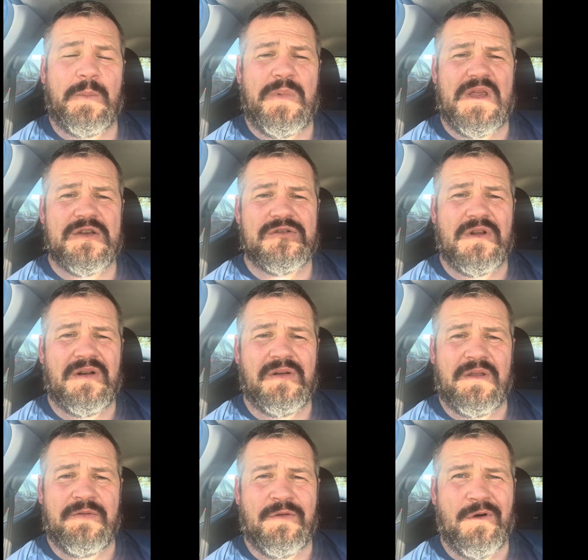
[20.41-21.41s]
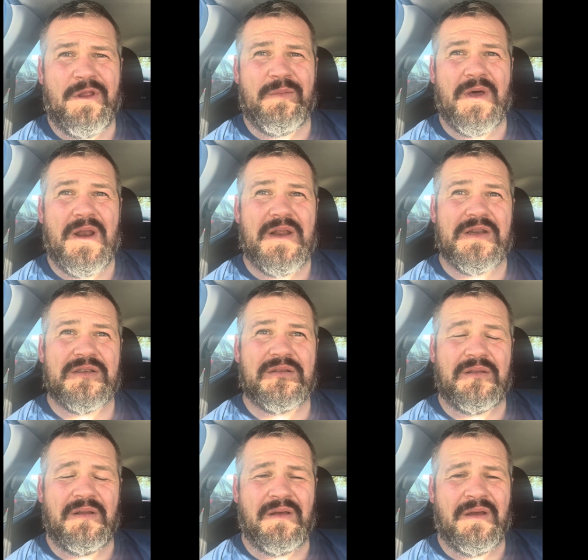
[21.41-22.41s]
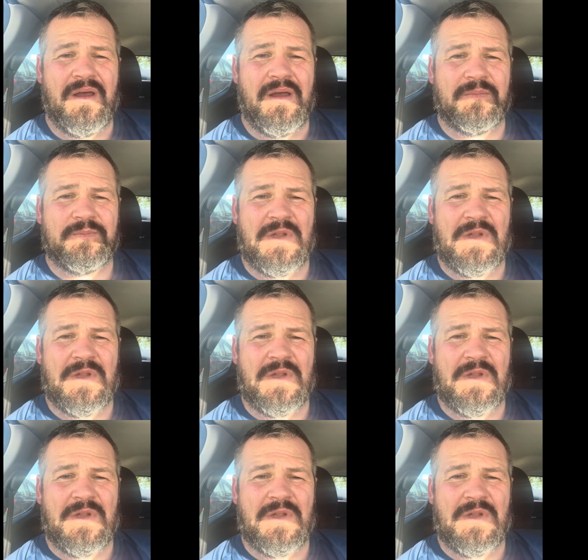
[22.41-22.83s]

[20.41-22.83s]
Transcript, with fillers: pace run, 40 minutes at